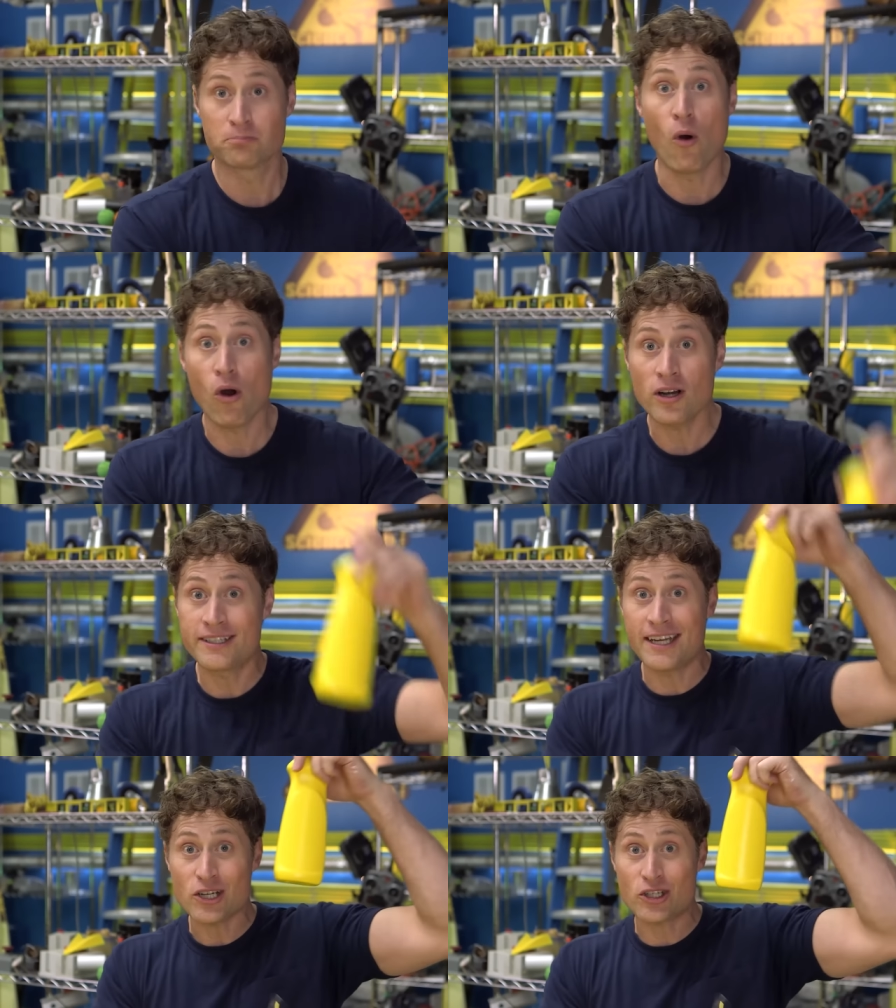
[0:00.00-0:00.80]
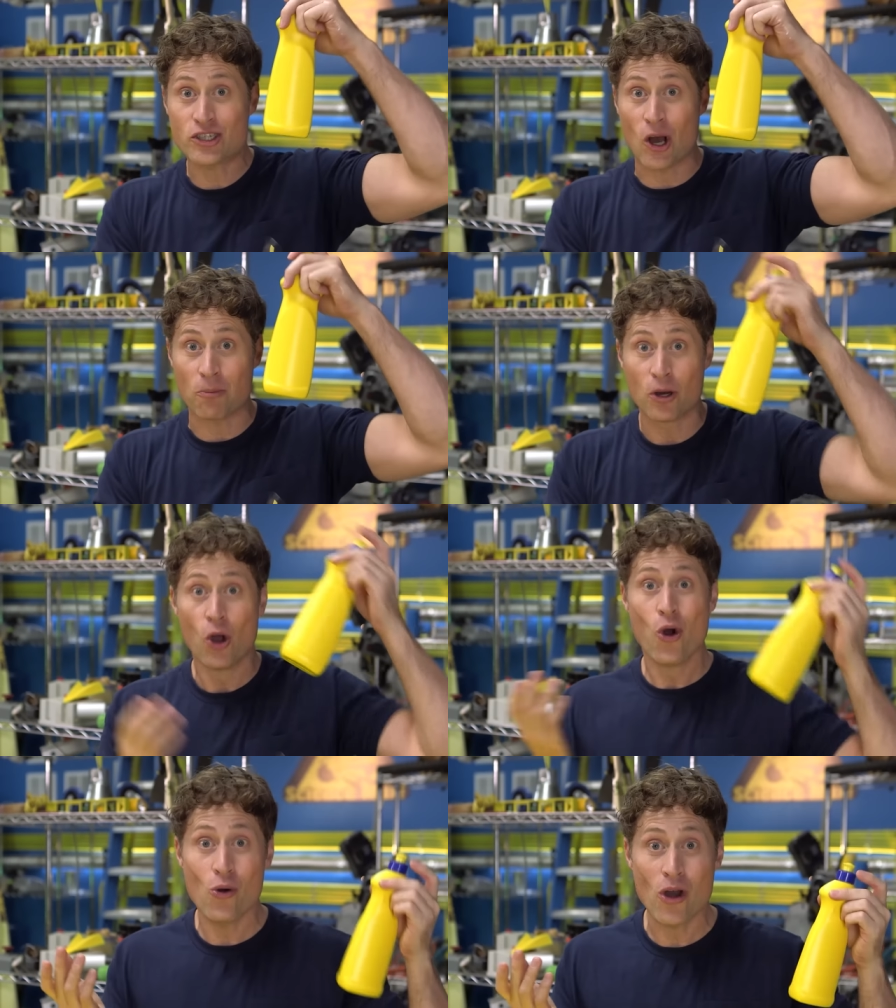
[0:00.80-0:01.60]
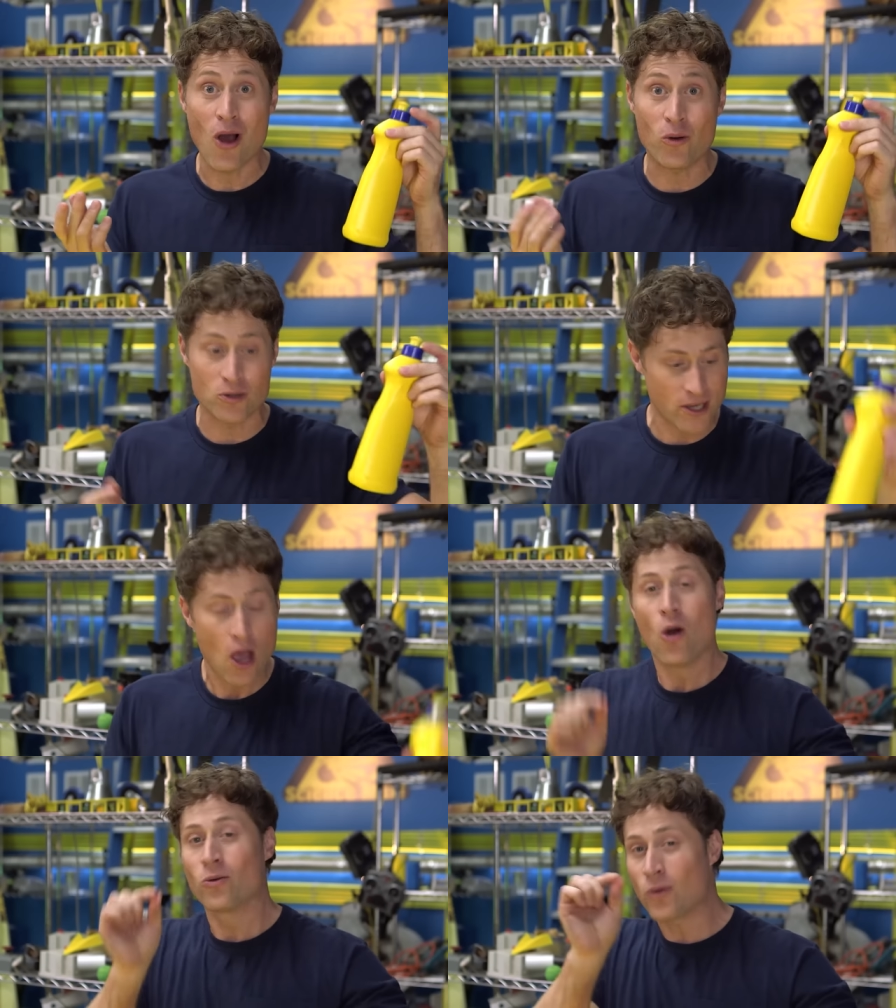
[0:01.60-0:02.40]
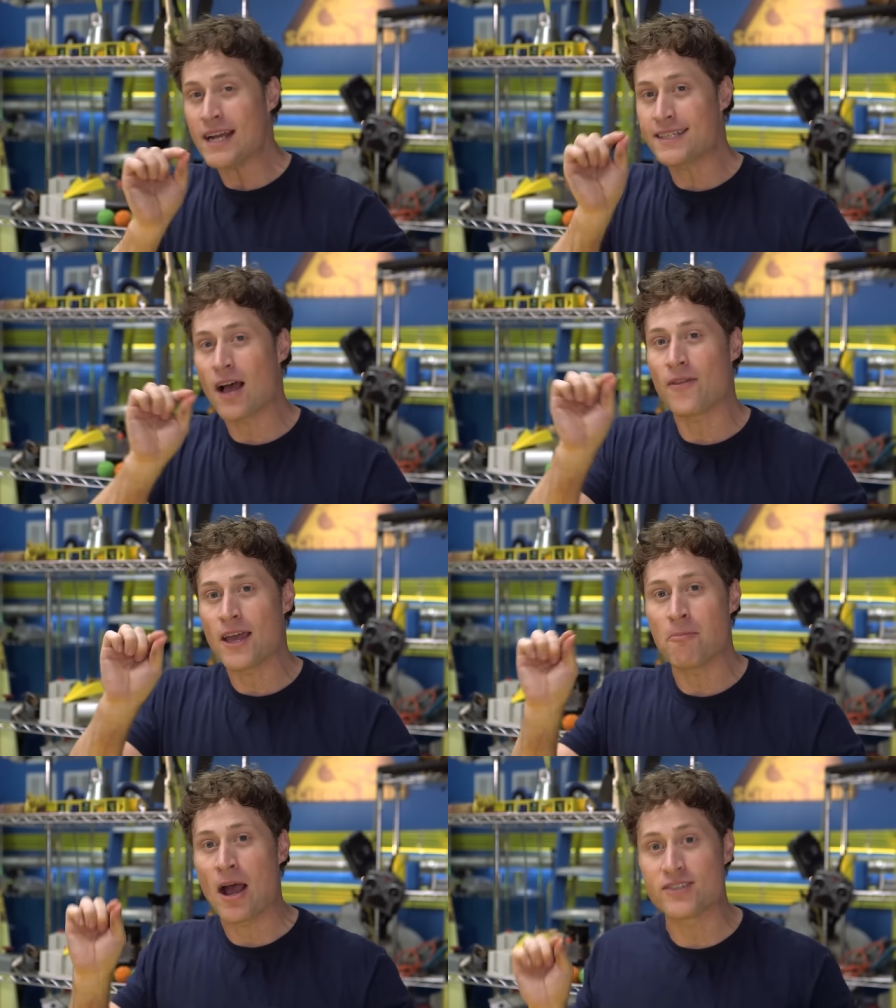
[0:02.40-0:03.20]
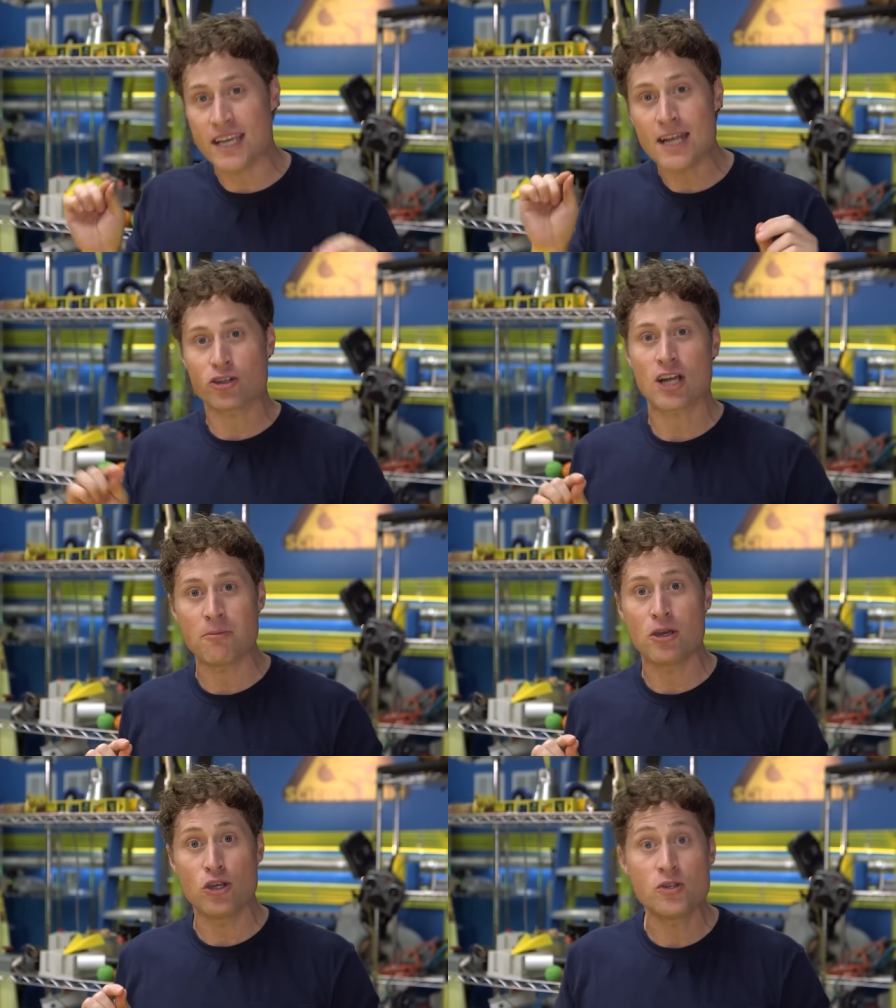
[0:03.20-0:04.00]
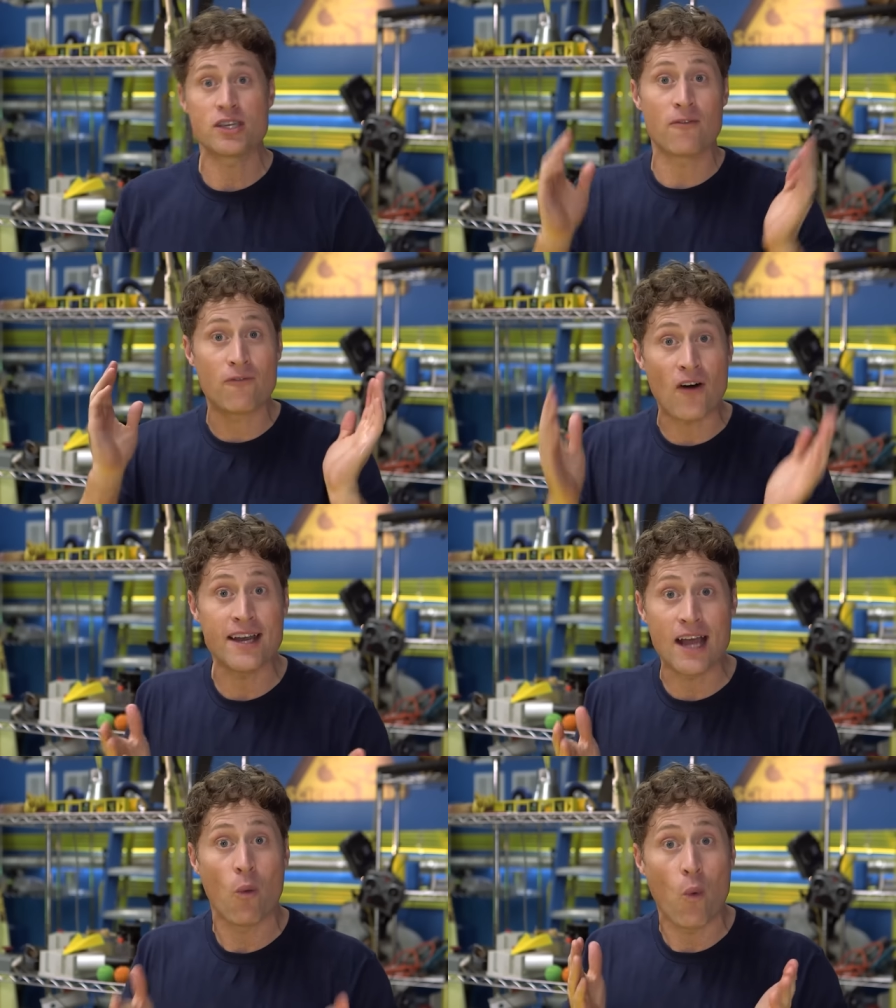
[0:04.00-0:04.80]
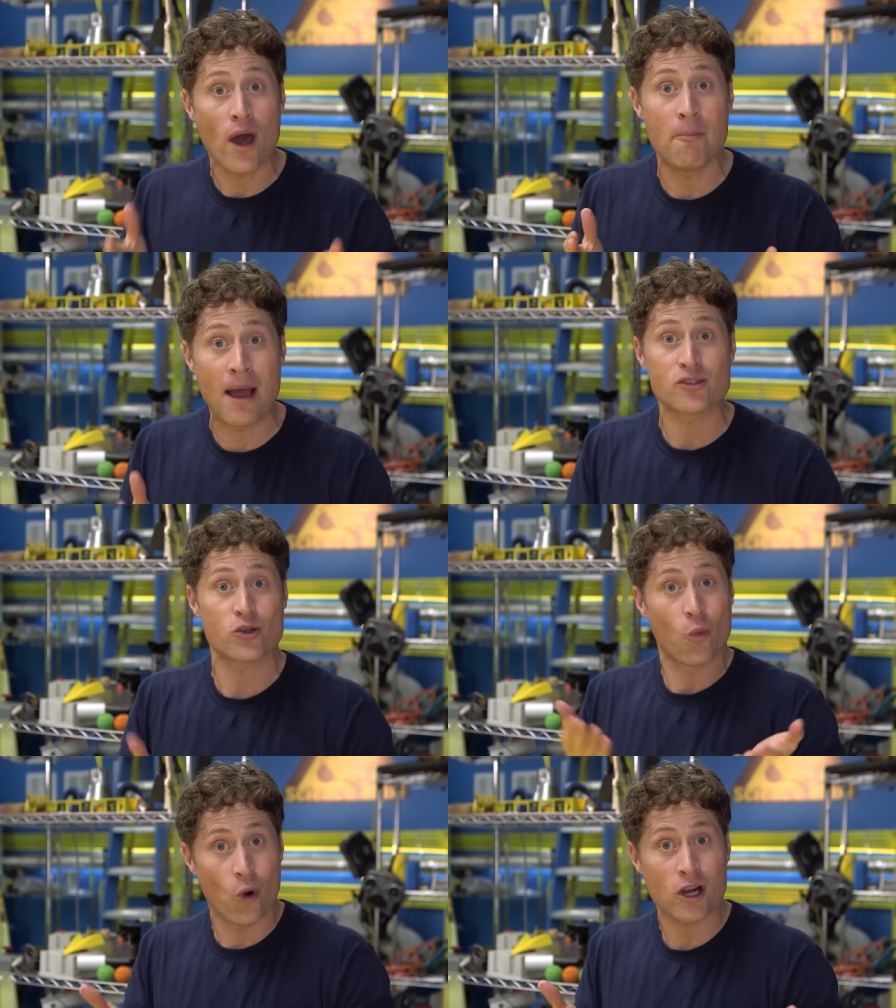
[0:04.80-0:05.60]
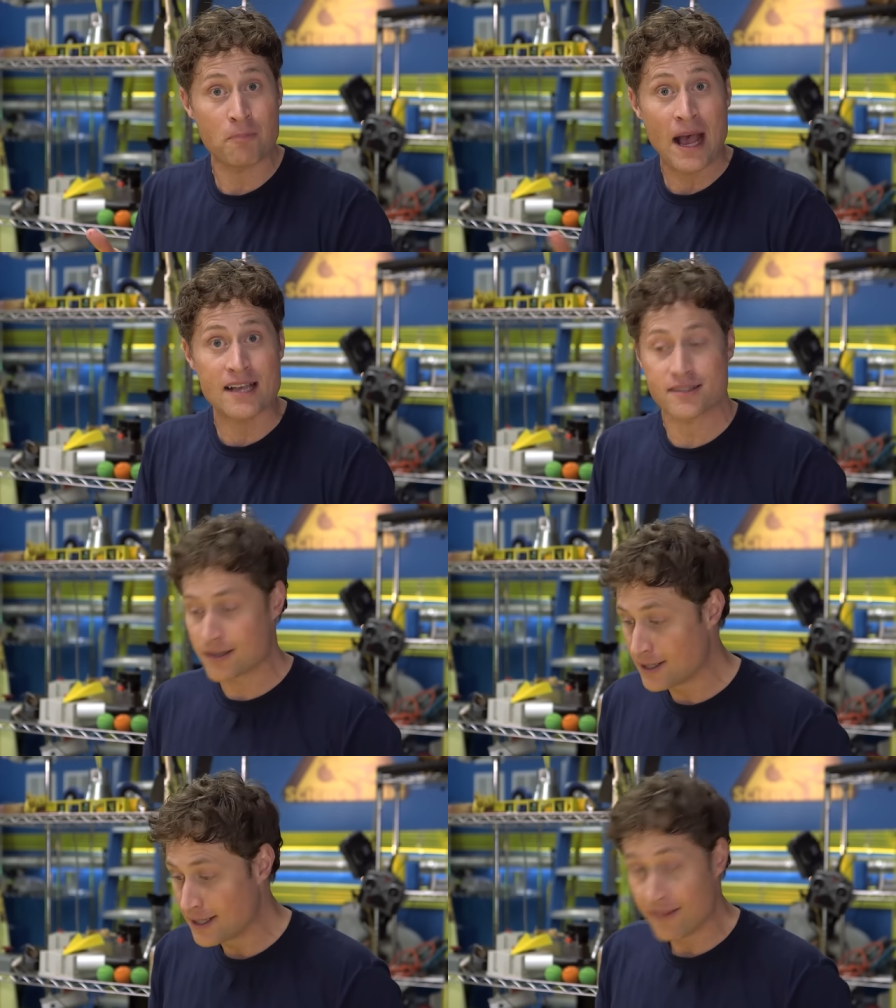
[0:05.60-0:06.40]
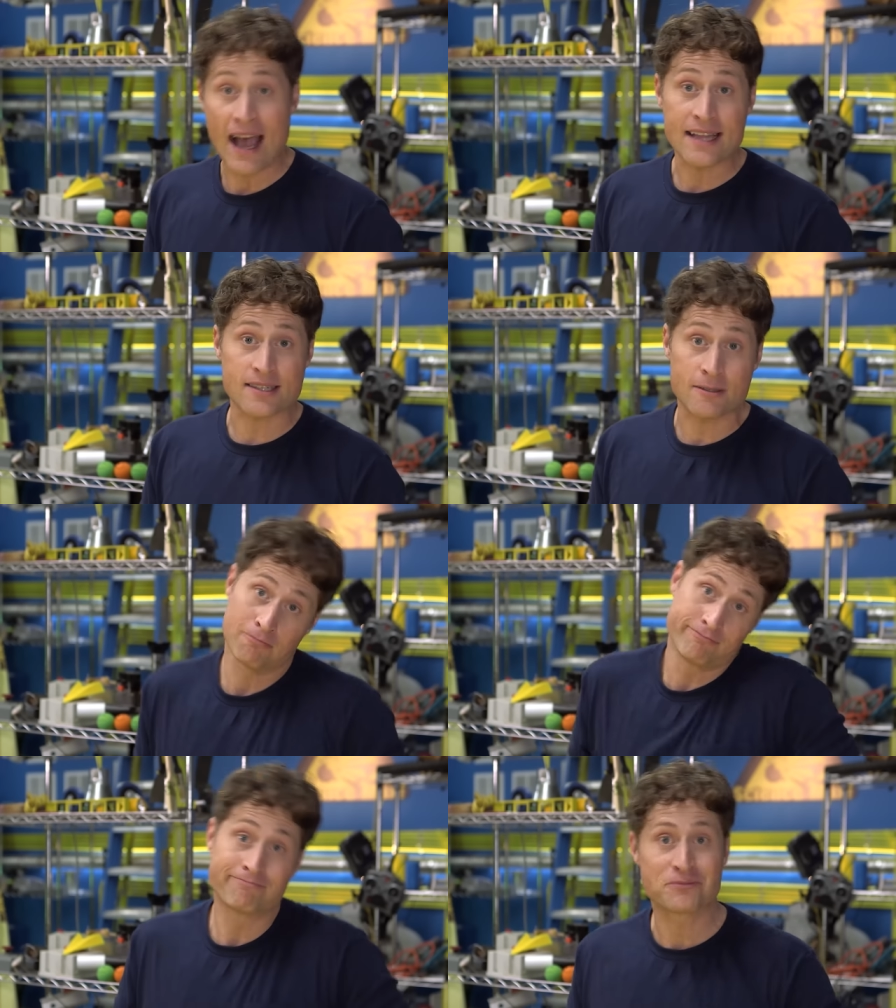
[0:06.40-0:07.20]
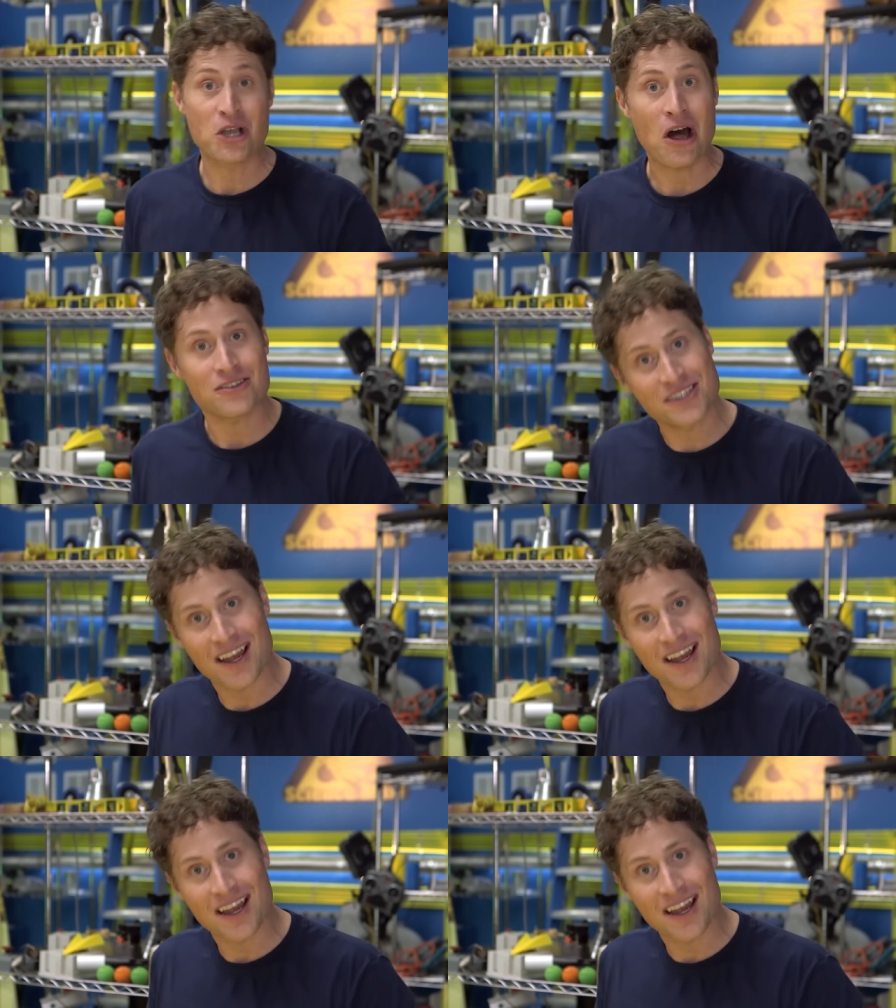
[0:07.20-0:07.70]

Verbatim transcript: more dish soap. Who knows? Write down the amounts each time you use it and find out what amounts work best. That's called